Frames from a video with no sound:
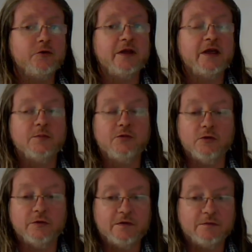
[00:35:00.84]
an
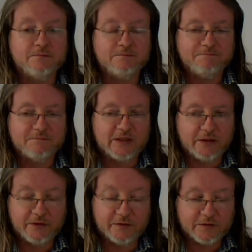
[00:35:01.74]
airport?
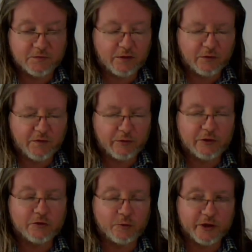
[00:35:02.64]
Okay, that's a very
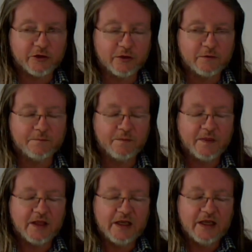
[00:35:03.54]
good question.
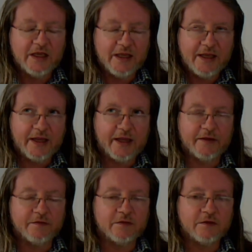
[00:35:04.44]

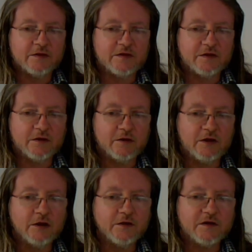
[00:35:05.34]
And
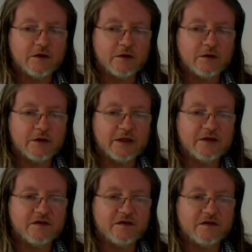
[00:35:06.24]
the answer
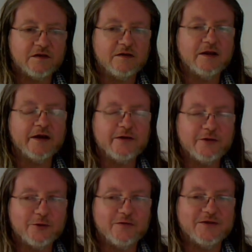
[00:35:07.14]
is
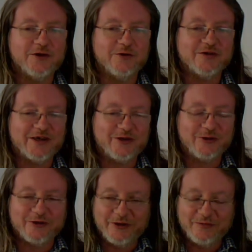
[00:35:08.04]
neither of those,
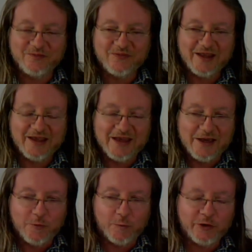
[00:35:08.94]
actually.
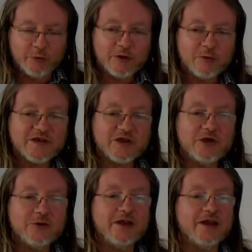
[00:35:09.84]
When you request a
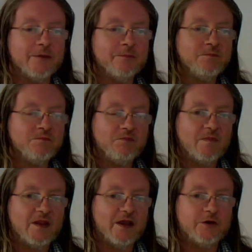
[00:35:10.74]
QDM,
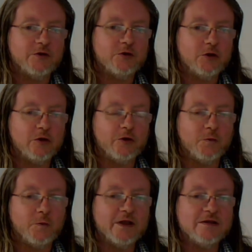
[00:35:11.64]
and a
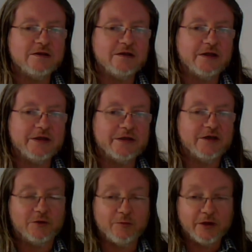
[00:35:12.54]
controller will
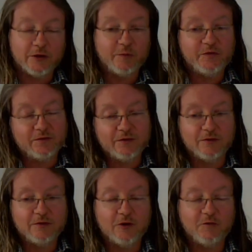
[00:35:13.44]
give you one,
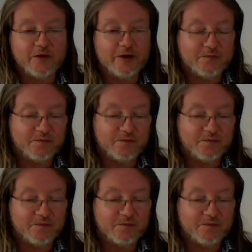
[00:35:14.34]
hopefully,